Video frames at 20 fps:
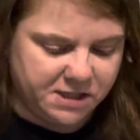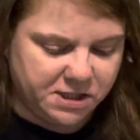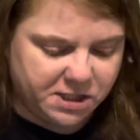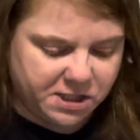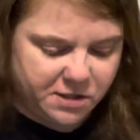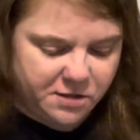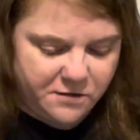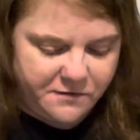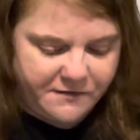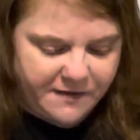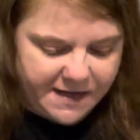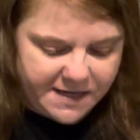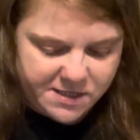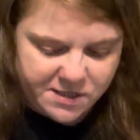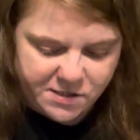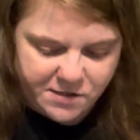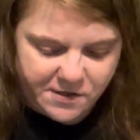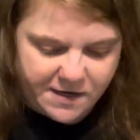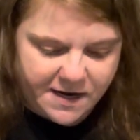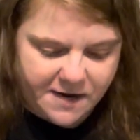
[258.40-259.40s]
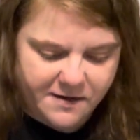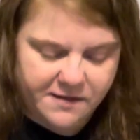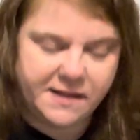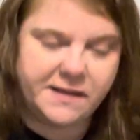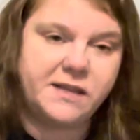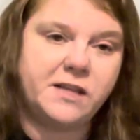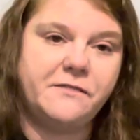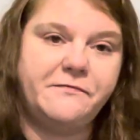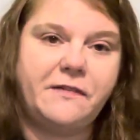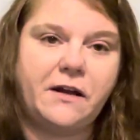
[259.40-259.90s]
should go faster now that
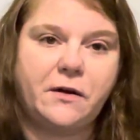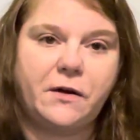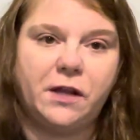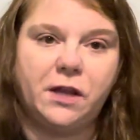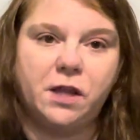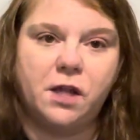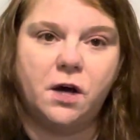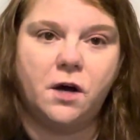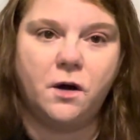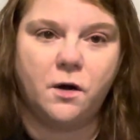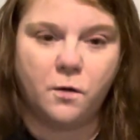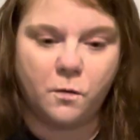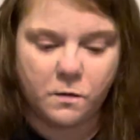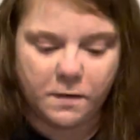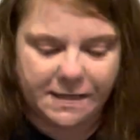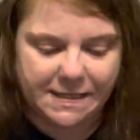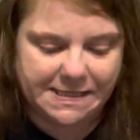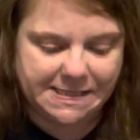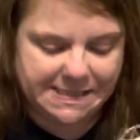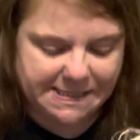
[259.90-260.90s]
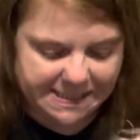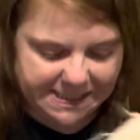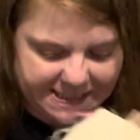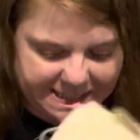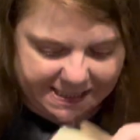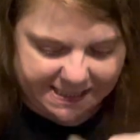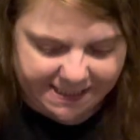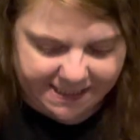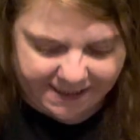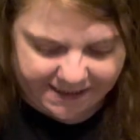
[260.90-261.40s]
the very long one is
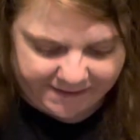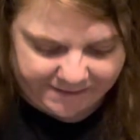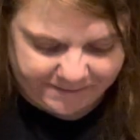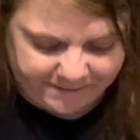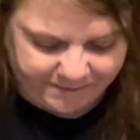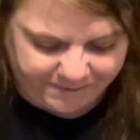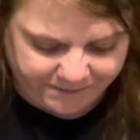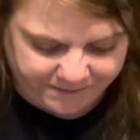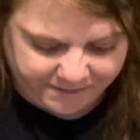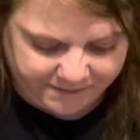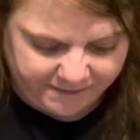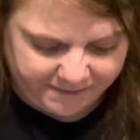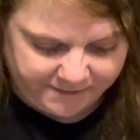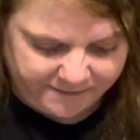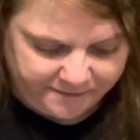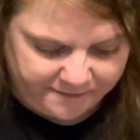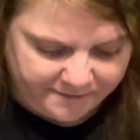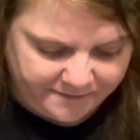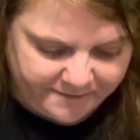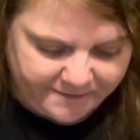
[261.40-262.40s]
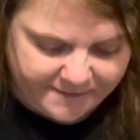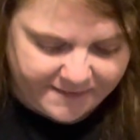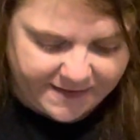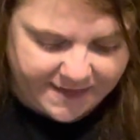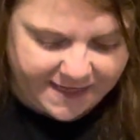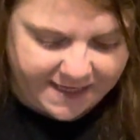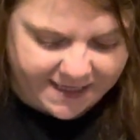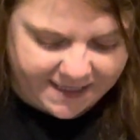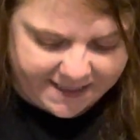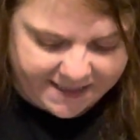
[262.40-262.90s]
done.
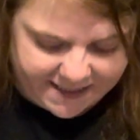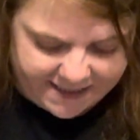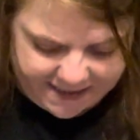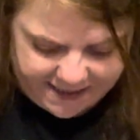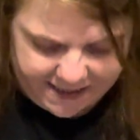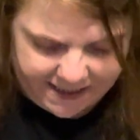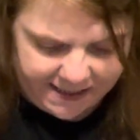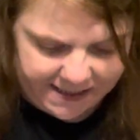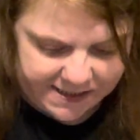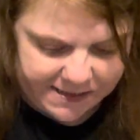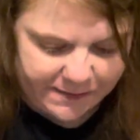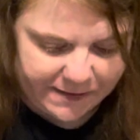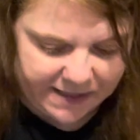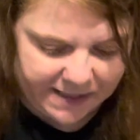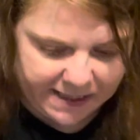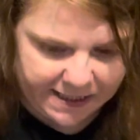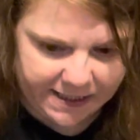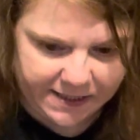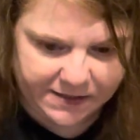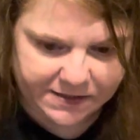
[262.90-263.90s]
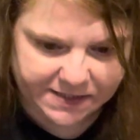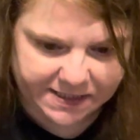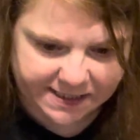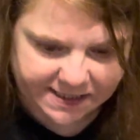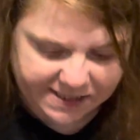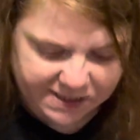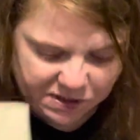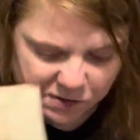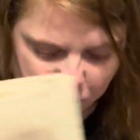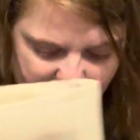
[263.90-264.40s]
And he's been in here
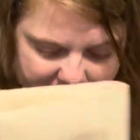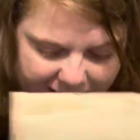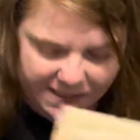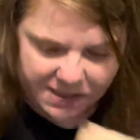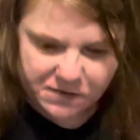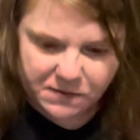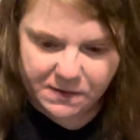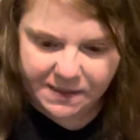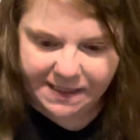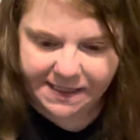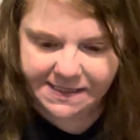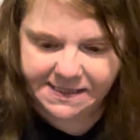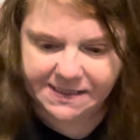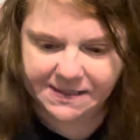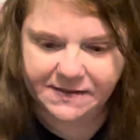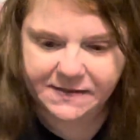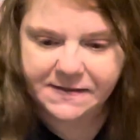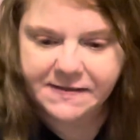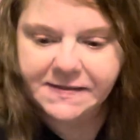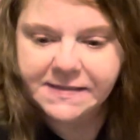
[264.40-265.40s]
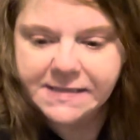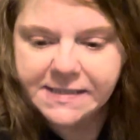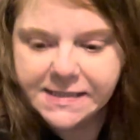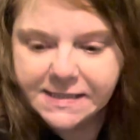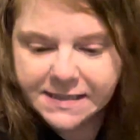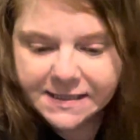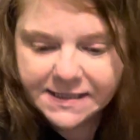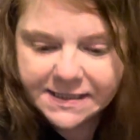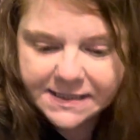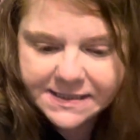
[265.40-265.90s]
since 2020, so
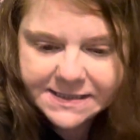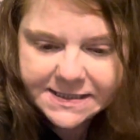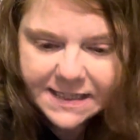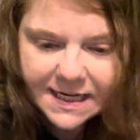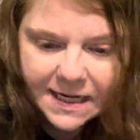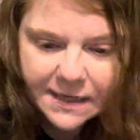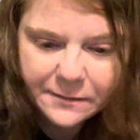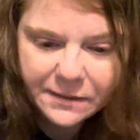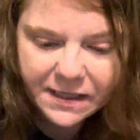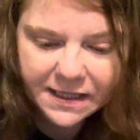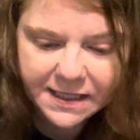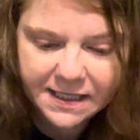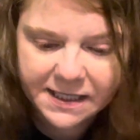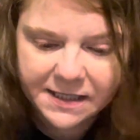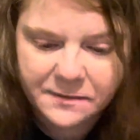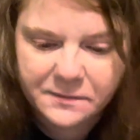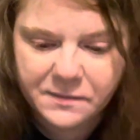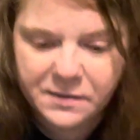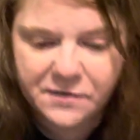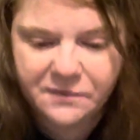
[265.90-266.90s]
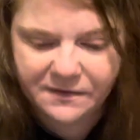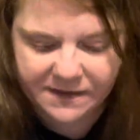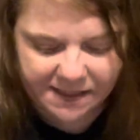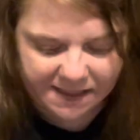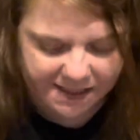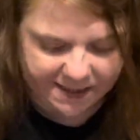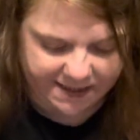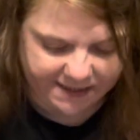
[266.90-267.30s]
it's time to get him moving.